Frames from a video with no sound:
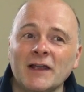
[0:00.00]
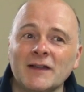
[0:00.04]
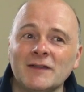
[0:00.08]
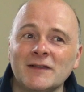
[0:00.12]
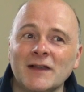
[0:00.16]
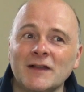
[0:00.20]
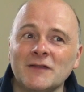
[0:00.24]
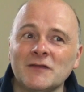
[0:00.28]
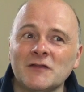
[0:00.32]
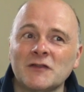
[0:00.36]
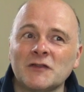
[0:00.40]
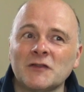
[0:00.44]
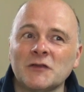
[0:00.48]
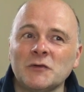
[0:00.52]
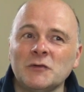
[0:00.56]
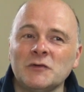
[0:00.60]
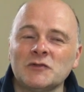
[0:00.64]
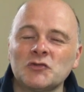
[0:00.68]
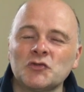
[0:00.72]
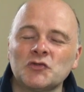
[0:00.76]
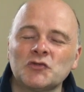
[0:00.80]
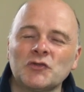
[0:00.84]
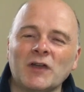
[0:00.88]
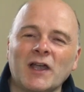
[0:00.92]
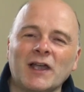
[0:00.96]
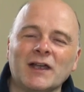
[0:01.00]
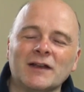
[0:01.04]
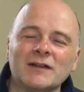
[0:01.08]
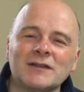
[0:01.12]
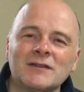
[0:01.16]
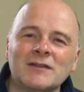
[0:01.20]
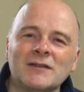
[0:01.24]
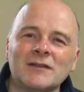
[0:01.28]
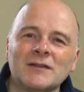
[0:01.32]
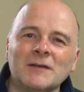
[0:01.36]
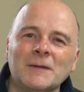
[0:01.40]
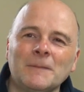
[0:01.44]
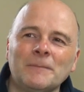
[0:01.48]
It tends to
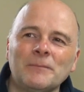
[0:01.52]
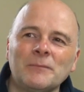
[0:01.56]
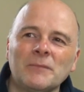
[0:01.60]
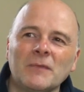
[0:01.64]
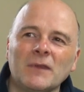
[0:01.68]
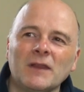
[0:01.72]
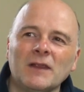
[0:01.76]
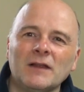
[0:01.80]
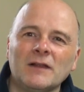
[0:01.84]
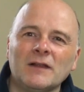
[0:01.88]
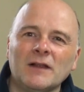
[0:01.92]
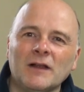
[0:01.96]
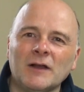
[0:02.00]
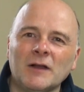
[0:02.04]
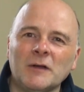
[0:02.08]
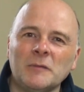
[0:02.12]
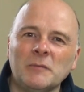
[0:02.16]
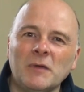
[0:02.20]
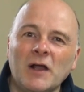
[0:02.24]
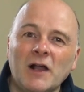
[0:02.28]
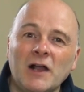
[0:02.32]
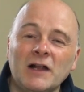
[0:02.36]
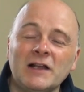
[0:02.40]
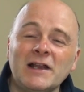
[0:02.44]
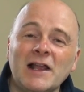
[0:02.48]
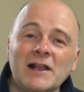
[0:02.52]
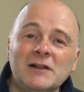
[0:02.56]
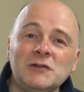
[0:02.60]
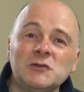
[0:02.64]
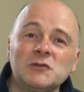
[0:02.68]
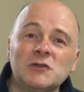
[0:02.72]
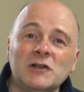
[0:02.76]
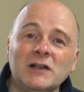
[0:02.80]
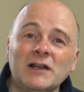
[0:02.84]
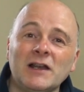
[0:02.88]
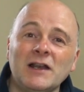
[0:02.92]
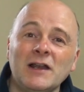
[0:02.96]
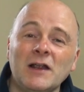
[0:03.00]
attract an
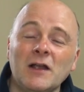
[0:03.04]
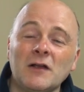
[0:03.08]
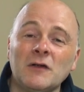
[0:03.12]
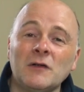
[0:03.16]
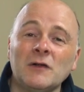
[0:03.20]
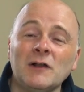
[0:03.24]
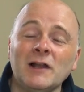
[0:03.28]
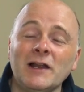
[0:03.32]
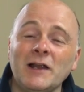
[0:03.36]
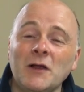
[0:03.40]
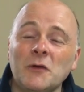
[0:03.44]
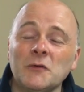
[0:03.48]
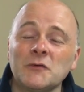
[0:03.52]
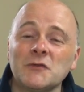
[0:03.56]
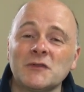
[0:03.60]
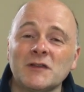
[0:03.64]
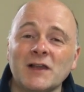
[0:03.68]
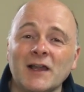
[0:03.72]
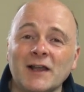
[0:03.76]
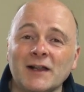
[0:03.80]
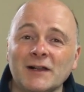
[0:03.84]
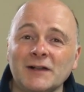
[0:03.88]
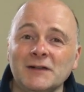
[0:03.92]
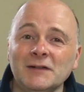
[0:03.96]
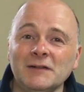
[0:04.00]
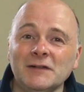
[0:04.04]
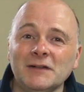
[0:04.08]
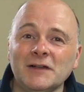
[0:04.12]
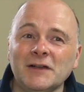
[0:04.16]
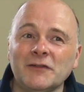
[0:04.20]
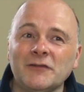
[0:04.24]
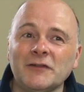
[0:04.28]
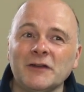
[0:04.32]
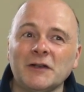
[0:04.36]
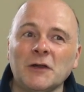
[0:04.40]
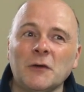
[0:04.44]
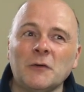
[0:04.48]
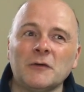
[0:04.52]
elderly clientele,
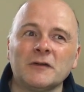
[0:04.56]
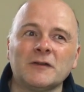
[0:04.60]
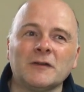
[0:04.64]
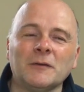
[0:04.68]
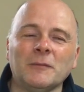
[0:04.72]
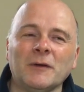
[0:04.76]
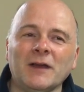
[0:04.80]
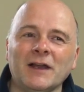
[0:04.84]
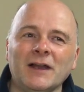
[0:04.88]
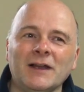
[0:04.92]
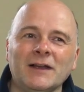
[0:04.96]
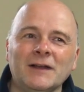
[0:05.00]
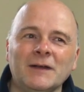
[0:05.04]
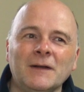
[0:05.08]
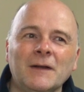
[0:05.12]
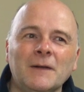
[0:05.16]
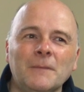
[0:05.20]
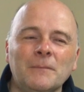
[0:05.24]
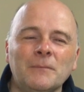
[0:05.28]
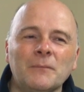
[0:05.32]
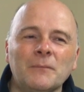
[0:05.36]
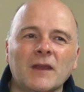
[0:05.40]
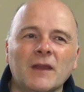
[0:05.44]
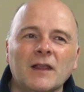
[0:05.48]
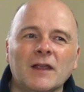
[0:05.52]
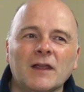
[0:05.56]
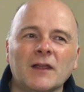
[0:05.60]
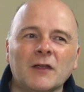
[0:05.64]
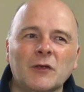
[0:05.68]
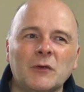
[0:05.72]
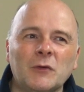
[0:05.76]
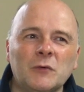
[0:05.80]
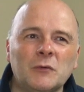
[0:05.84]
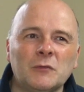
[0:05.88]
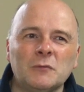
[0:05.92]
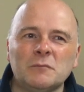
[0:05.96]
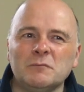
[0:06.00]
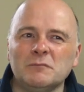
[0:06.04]
if you know what I mean,
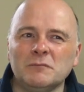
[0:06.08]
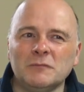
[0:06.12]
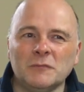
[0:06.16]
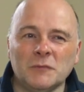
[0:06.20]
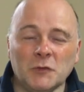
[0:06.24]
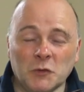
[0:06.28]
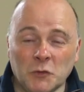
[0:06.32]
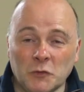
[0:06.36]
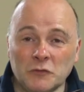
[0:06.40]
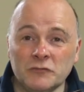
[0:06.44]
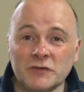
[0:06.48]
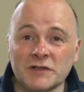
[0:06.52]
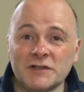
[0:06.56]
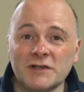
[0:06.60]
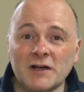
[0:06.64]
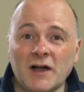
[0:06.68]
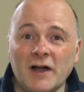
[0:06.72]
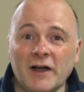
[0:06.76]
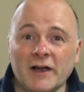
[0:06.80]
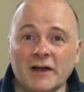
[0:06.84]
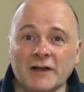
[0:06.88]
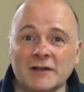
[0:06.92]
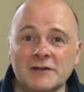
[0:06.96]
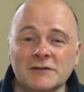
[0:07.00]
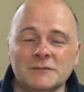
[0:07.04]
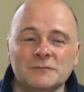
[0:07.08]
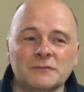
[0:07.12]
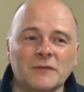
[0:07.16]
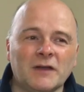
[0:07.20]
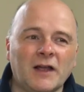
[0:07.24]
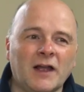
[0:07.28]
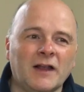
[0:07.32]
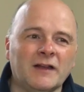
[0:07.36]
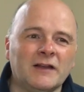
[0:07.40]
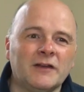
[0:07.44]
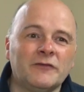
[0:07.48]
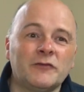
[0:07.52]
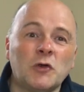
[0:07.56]
who are retired
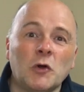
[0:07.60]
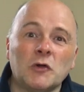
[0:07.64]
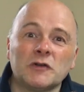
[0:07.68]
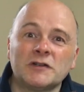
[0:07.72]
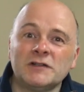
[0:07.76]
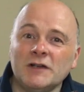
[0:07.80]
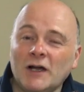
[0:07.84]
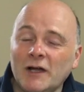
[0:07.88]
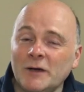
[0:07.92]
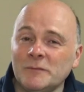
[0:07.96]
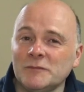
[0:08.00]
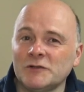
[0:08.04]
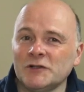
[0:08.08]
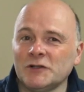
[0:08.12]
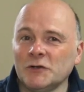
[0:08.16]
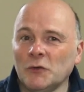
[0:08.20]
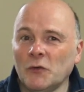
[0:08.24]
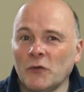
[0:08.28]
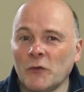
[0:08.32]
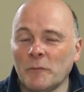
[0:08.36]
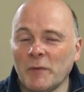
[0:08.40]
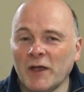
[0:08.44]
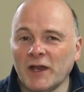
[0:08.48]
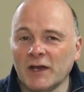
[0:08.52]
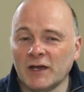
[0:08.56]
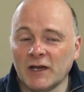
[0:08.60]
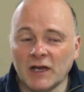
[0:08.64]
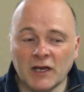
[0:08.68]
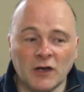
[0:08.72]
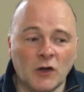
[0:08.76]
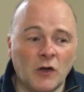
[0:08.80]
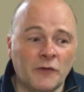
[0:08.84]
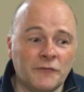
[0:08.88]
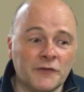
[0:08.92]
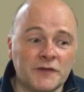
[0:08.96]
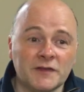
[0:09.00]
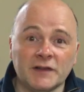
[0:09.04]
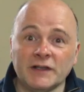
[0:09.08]
and they've got time to do all the baking.
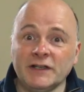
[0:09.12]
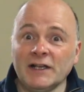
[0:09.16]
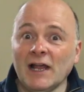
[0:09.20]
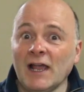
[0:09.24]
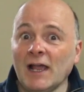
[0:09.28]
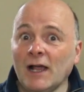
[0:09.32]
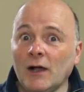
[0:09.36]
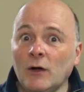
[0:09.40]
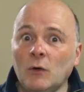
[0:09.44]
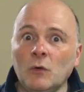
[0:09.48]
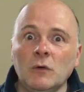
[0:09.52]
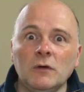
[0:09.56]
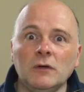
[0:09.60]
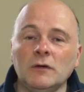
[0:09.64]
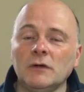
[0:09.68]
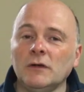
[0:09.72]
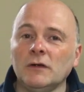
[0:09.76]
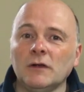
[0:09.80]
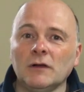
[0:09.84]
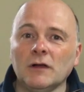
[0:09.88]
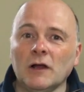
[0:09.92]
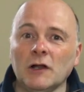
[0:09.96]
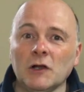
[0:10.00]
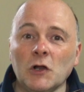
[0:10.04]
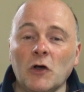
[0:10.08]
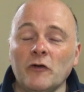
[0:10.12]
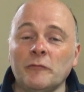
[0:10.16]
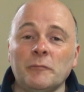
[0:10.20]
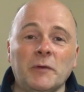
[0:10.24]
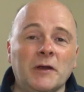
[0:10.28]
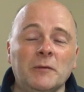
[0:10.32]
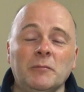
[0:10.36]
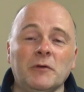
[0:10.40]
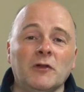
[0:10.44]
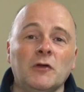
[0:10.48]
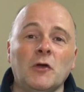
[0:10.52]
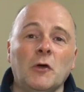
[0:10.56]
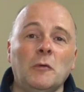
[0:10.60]
Obviously now a lot of
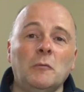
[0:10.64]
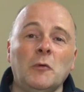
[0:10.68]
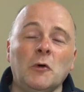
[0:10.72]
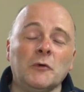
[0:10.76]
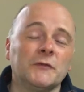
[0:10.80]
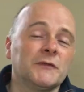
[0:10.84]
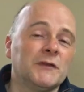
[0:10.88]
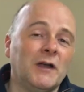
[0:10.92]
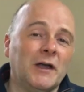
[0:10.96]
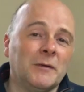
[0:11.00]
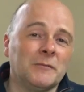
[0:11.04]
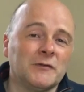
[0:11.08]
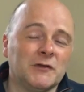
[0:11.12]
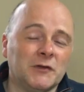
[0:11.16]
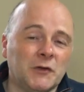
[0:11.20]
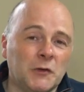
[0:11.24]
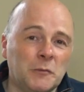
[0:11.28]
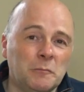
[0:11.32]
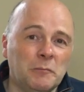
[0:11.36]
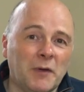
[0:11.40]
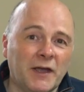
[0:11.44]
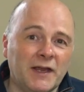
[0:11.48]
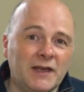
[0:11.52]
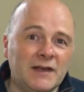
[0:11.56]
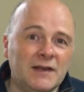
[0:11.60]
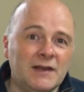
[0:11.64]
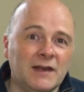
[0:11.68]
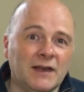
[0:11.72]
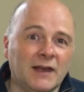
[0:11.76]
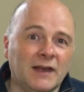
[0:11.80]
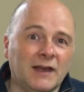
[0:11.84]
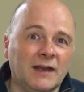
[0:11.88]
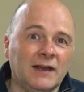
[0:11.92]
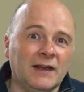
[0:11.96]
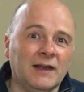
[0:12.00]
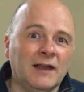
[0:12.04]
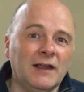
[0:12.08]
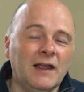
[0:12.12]
people have got more time to do
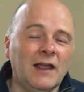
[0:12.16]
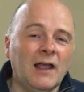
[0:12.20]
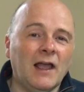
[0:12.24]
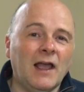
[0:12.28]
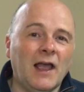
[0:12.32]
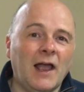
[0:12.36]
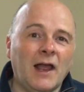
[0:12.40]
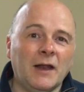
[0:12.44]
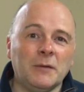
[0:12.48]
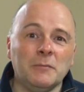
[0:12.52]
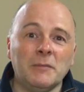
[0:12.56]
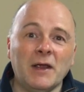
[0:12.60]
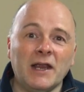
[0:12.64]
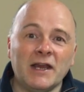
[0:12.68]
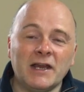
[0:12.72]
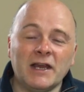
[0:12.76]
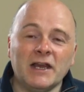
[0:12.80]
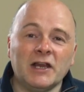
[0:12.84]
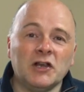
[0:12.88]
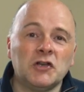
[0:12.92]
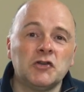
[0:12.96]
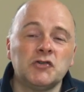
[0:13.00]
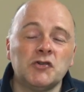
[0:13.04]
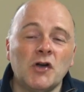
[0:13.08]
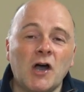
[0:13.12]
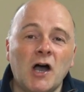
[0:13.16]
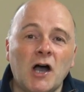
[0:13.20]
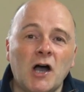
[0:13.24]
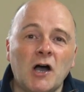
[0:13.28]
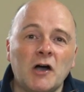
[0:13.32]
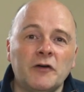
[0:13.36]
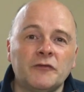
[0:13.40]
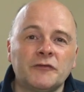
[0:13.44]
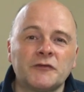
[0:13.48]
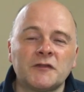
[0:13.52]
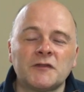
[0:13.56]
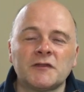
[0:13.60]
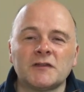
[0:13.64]
baking and making
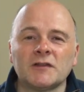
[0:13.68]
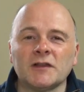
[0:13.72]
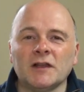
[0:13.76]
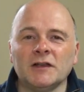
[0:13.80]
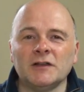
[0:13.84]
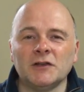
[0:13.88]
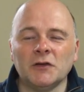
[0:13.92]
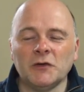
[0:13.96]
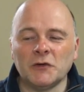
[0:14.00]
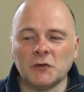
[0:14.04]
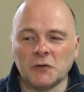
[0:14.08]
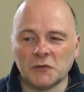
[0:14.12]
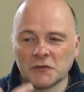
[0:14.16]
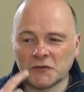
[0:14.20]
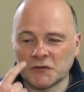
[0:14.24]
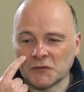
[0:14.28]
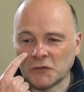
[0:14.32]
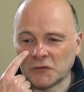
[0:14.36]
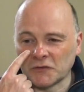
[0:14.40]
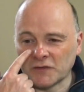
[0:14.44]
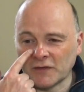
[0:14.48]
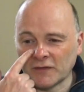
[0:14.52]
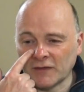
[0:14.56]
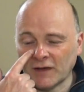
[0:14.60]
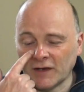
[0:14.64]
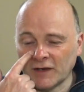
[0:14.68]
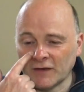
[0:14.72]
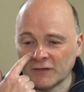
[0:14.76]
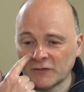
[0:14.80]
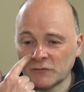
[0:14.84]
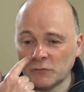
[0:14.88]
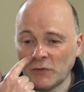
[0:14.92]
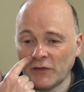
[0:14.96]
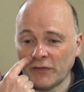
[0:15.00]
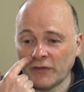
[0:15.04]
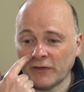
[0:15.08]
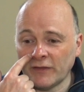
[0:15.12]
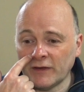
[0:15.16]
crafts and doing all sorts of
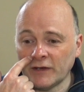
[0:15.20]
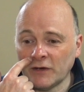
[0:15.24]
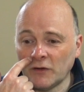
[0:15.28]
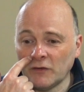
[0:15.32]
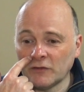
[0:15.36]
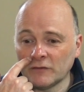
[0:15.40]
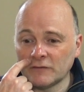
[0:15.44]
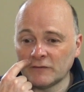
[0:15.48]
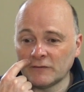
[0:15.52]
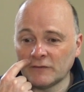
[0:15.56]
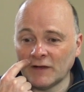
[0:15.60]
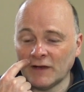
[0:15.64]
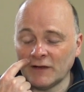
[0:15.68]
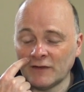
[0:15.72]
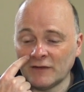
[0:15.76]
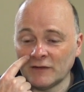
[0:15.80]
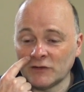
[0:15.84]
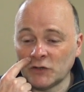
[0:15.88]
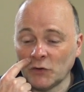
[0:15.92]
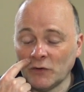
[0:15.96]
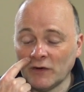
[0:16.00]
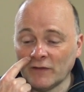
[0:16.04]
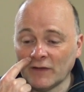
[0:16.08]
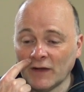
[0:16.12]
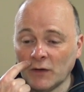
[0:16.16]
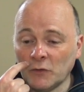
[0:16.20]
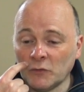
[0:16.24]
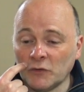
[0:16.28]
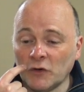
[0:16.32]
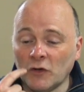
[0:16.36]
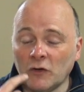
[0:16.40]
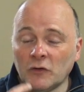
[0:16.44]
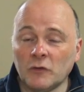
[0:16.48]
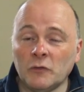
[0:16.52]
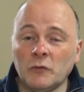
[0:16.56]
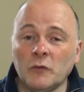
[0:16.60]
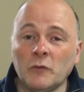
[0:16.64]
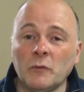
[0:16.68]
things, whether they're doing that or
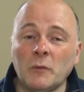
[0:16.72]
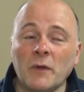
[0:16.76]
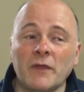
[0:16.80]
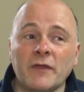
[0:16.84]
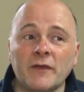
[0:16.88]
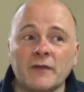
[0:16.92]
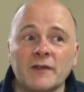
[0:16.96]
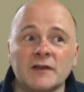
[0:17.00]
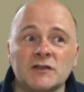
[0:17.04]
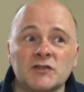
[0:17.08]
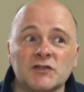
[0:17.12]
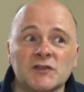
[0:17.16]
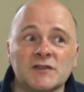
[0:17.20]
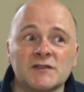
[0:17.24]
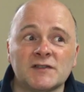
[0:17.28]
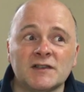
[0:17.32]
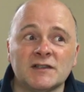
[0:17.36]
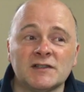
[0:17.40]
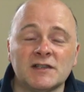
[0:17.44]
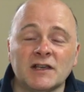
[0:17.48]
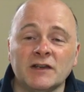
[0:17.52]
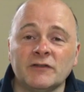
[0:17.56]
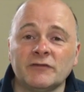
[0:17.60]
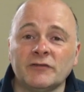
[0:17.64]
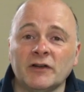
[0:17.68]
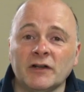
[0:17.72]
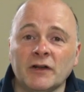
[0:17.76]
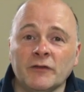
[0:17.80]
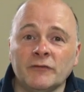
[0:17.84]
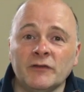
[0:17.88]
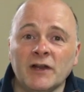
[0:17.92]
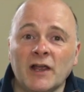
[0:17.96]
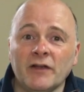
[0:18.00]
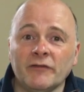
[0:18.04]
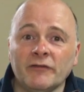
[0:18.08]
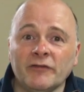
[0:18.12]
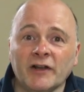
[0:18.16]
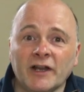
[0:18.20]
not, or whether they're just sitting in front of
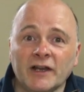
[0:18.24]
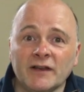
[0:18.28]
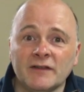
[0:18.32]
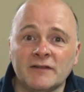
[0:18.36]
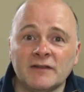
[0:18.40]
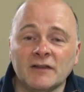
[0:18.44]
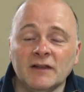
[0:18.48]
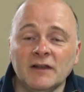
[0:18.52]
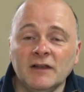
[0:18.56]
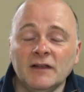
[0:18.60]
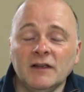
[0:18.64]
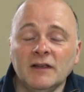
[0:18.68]
Netflix